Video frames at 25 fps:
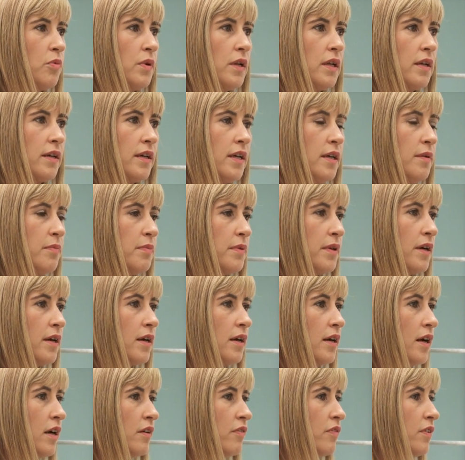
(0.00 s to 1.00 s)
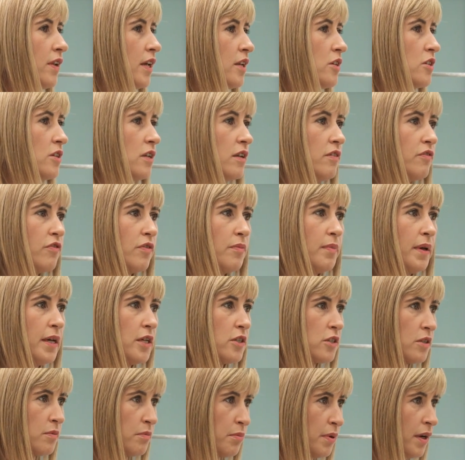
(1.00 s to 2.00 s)
will keep their confidential
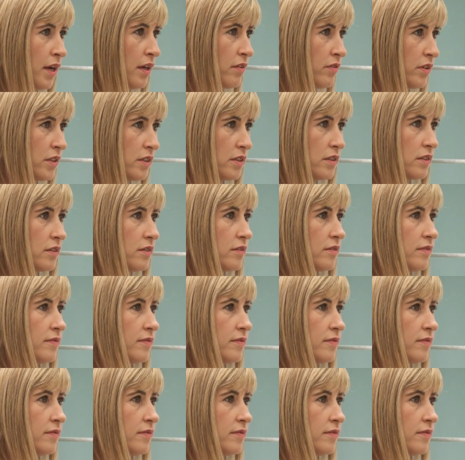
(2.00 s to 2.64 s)
information private.